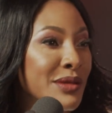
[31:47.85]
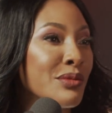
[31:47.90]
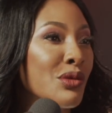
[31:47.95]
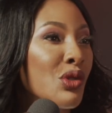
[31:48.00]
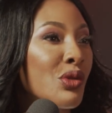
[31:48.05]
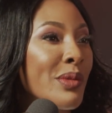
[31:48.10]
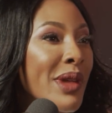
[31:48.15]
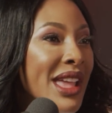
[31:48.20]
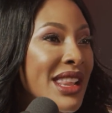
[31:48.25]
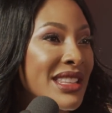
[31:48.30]

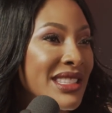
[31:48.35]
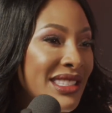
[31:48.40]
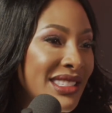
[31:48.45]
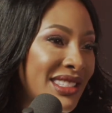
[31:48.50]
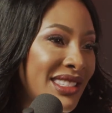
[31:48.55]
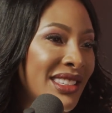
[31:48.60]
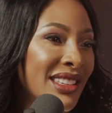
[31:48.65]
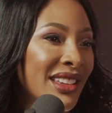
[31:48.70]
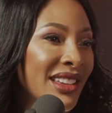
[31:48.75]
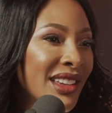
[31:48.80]

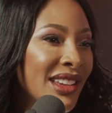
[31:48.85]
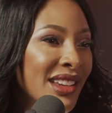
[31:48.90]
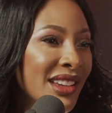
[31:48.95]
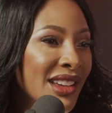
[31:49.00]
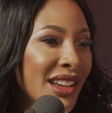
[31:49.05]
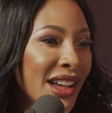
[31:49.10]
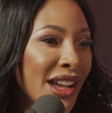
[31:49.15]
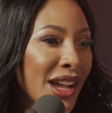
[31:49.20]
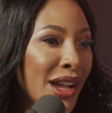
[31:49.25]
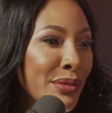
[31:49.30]
moments
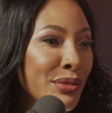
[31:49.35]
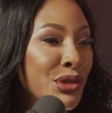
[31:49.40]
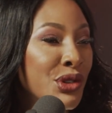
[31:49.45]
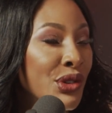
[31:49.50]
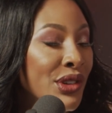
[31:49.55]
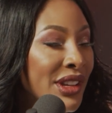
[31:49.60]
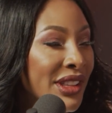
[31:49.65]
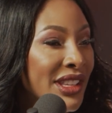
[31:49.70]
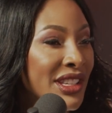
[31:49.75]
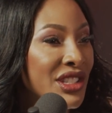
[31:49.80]
um,
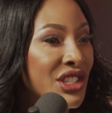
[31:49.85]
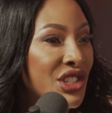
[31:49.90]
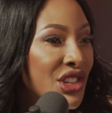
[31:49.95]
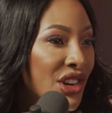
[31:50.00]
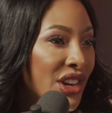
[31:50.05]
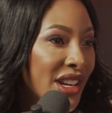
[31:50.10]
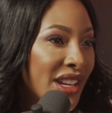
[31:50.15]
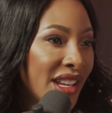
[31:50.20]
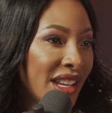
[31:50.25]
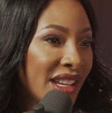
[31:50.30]
during this
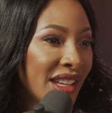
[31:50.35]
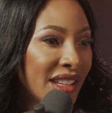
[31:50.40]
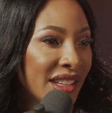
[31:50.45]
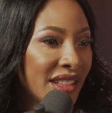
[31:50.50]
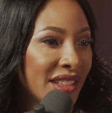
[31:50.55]
journey?